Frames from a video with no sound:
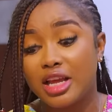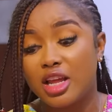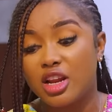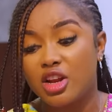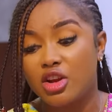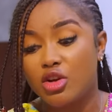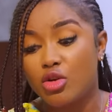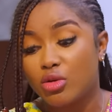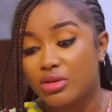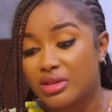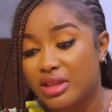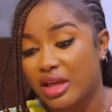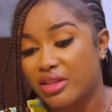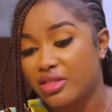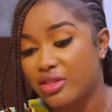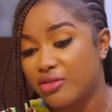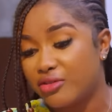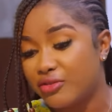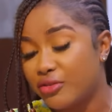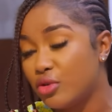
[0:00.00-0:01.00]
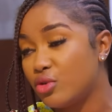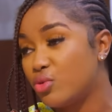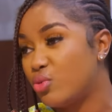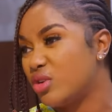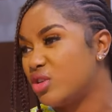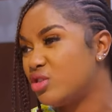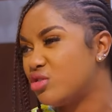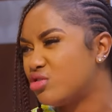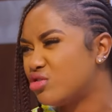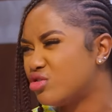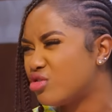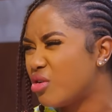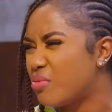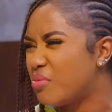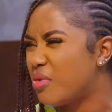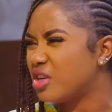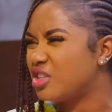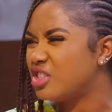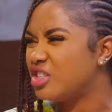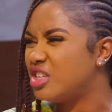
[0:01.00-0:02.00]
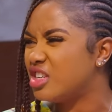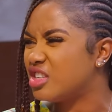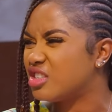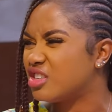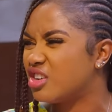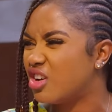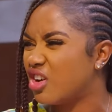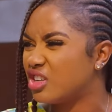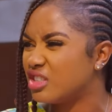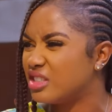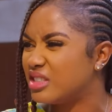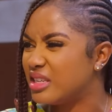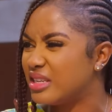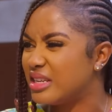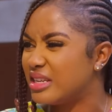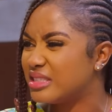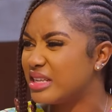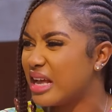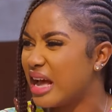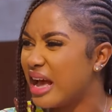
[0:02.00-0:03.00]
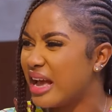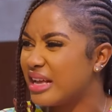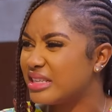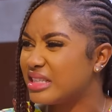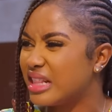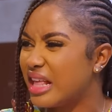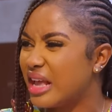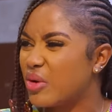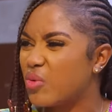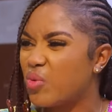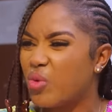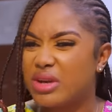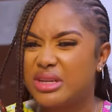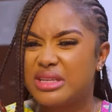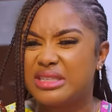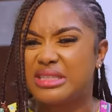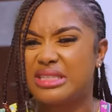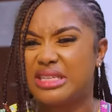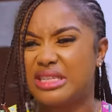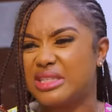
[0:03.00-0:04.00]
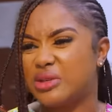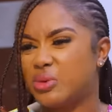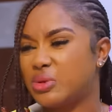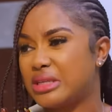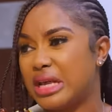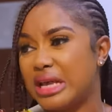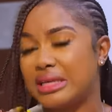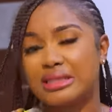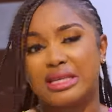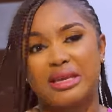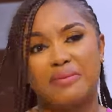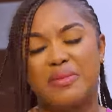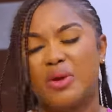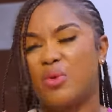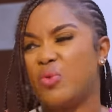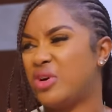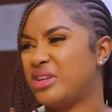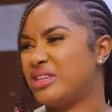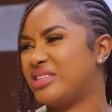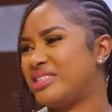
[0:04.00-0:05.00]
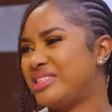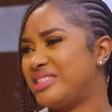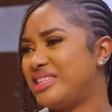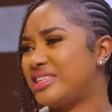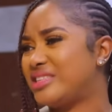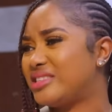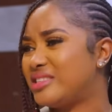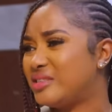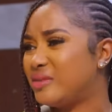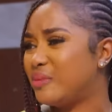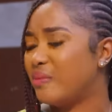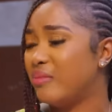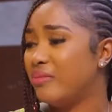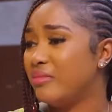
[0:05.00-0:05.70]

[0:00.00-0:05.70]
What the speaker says: he looked at the food with so much disgust in his eyes. Like, what is this? He was asking me, what is this?